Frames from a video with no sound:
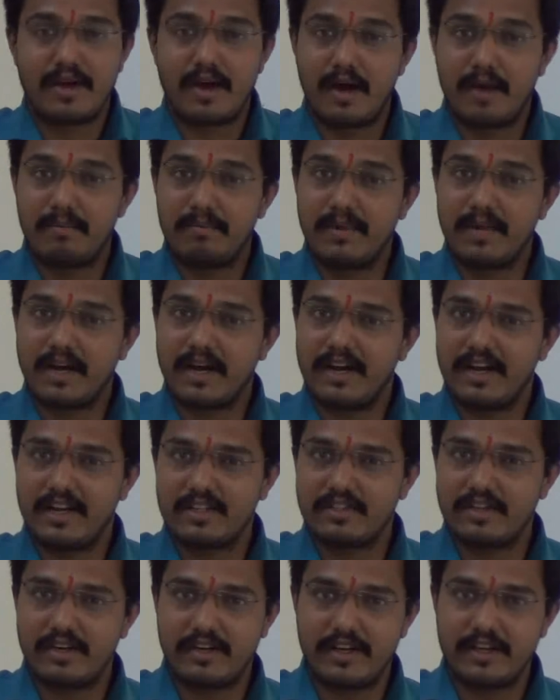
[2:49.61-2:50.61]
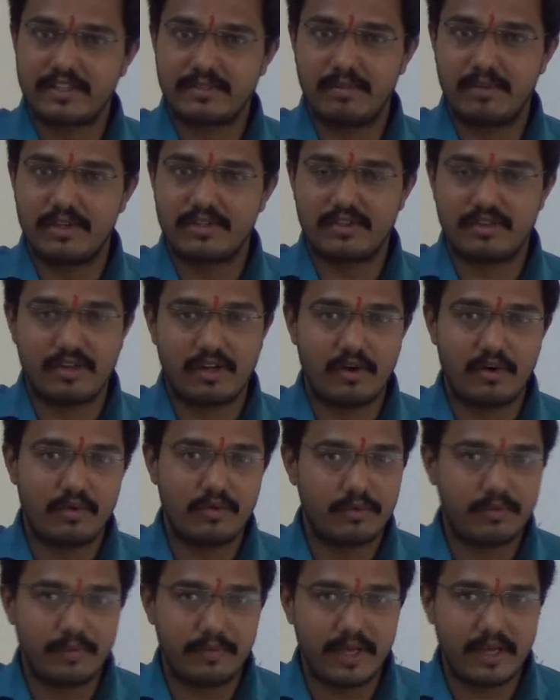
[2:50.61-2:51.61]
Upgradation takes place.
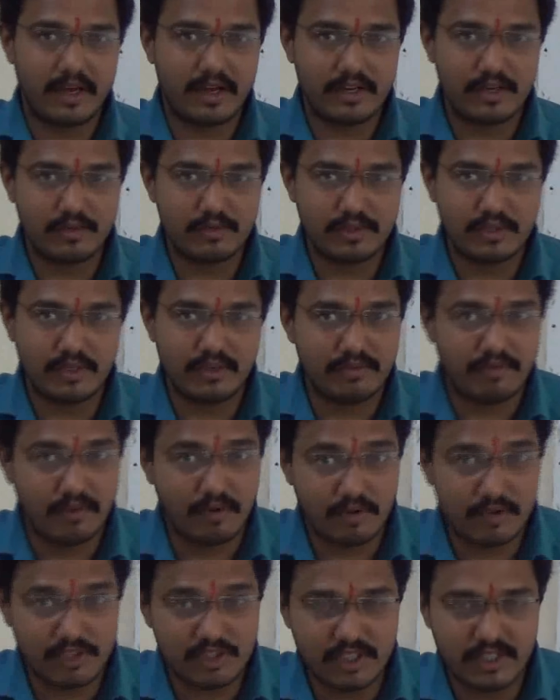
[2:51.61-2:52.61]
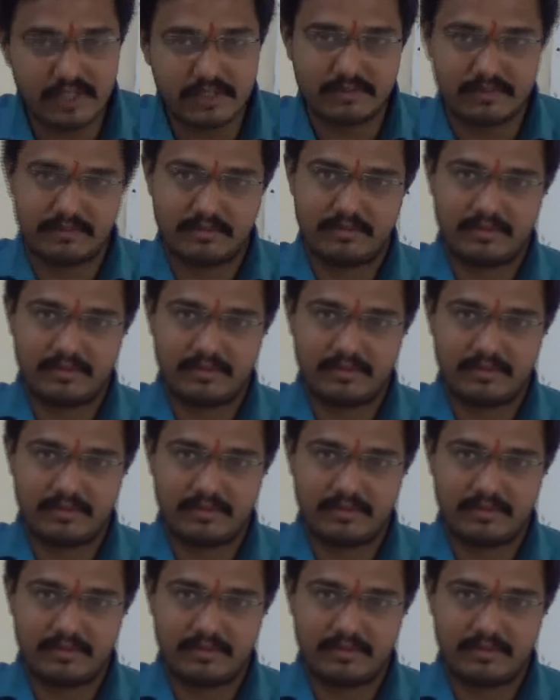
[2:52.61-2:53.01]
Now we are using 4G,